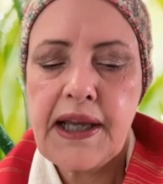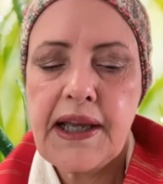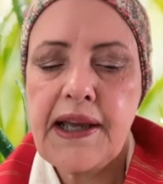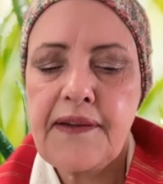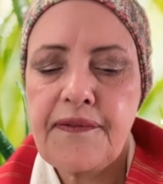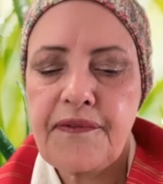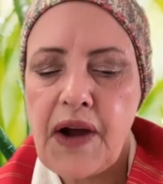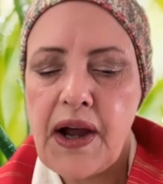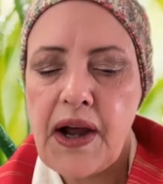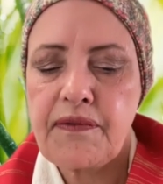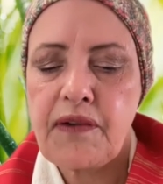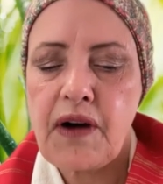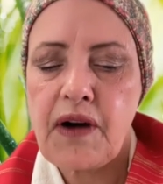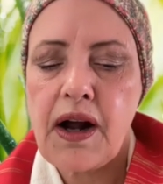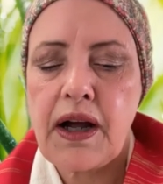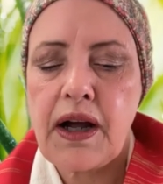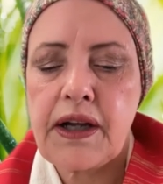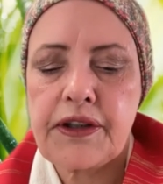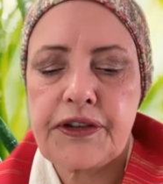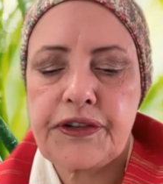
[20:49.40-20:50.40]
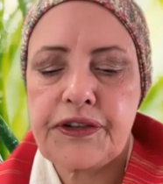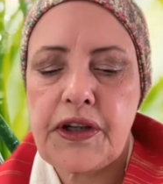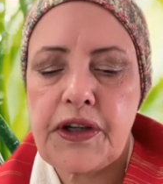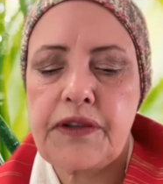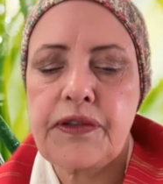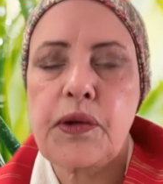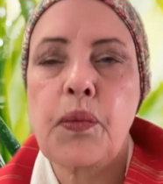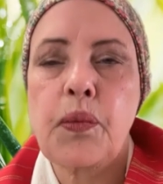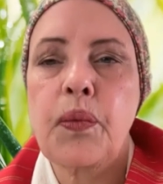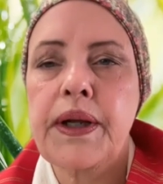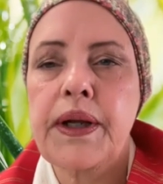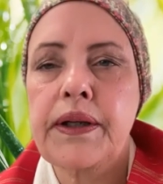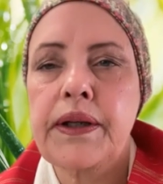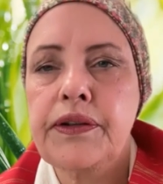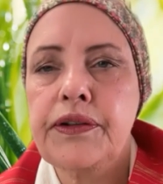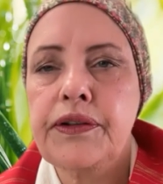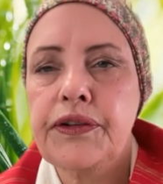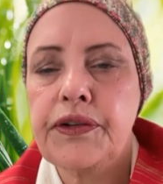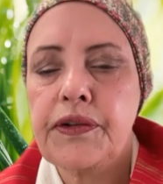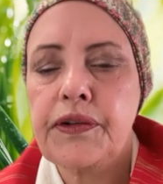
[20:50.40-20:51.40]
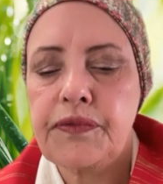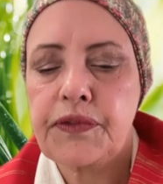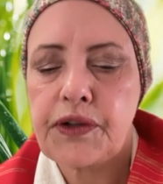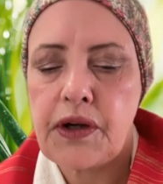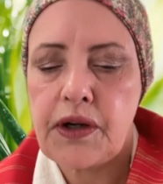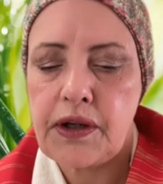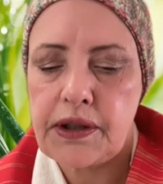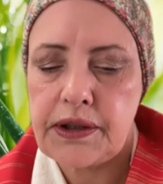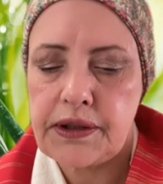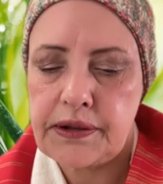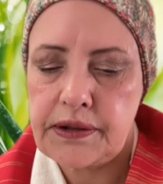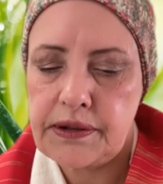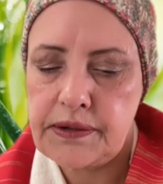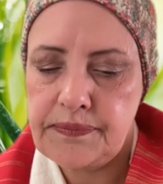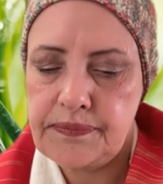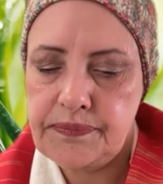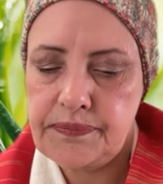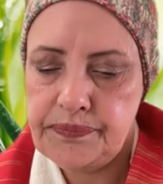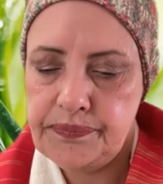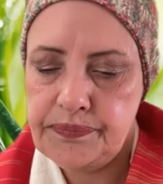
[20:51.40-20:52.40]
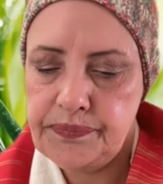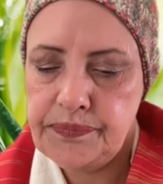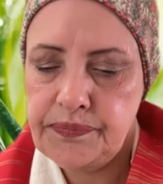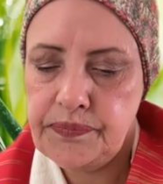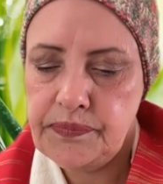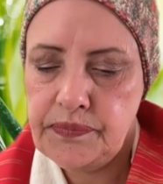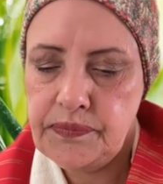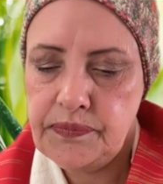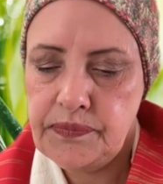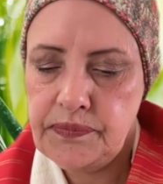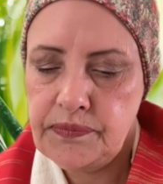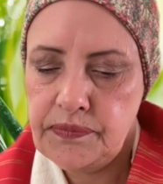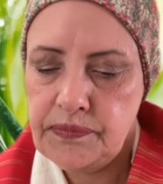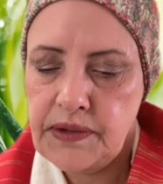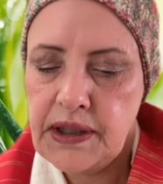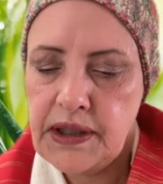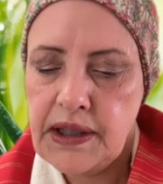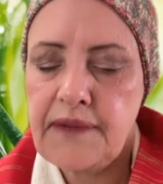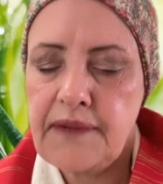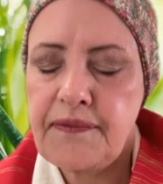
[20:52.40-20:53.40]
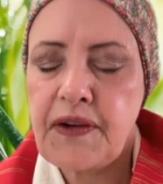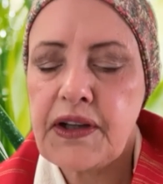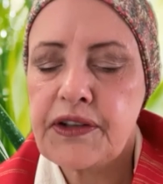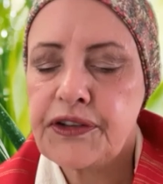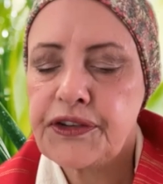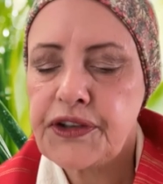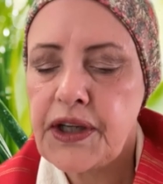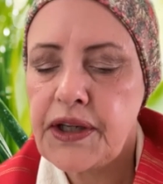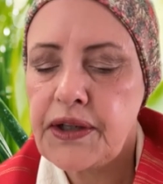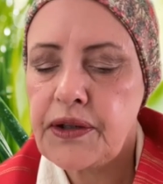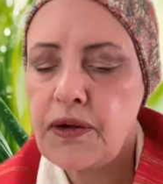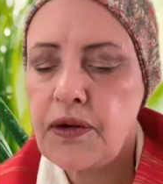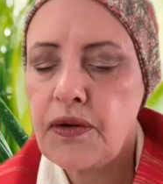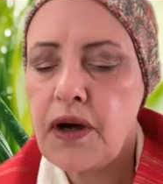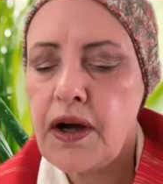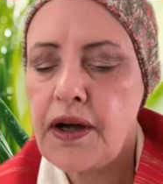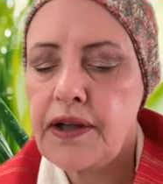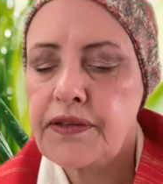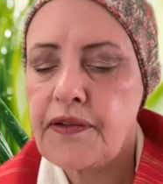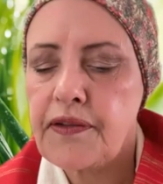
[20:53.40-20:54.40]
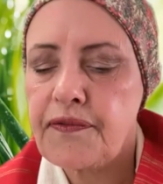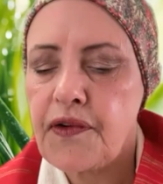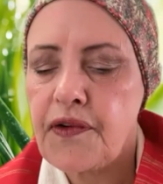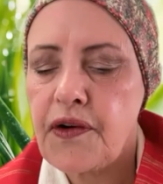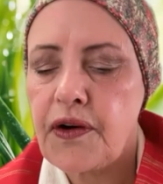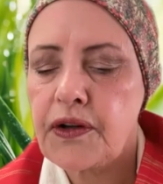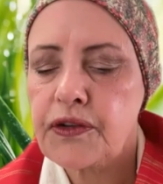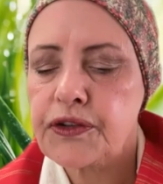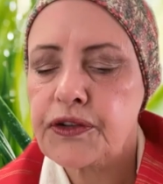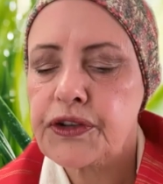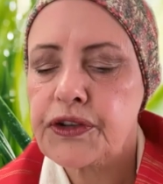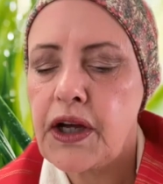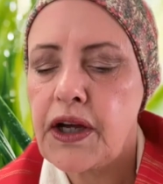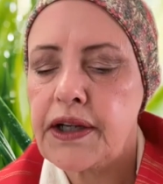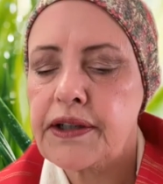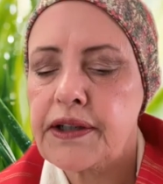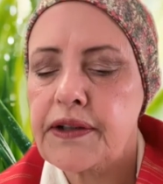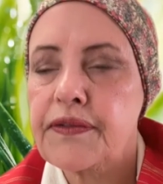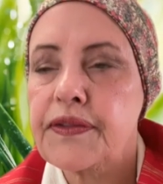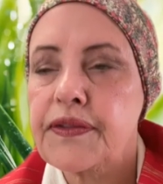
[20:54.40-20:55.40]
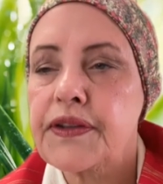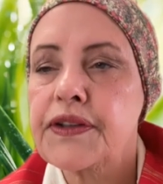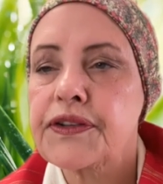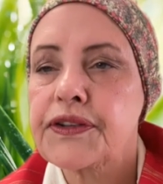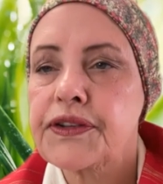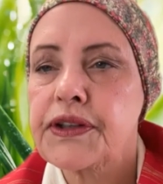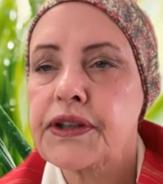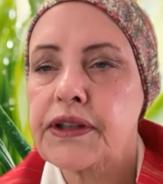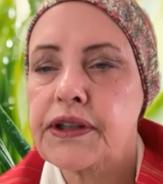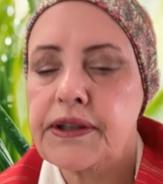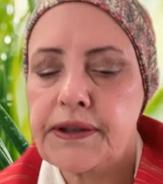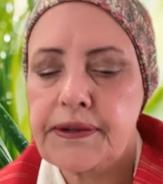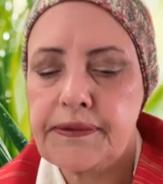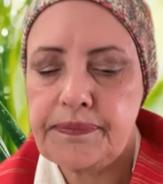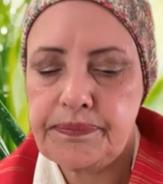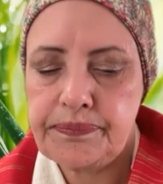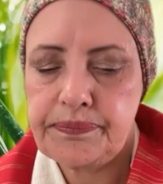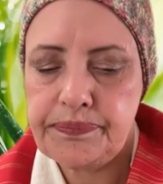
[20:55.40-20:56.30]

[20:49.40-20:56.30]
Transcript: If I rise on the wings of dawn, if I settle on the far side of the sea,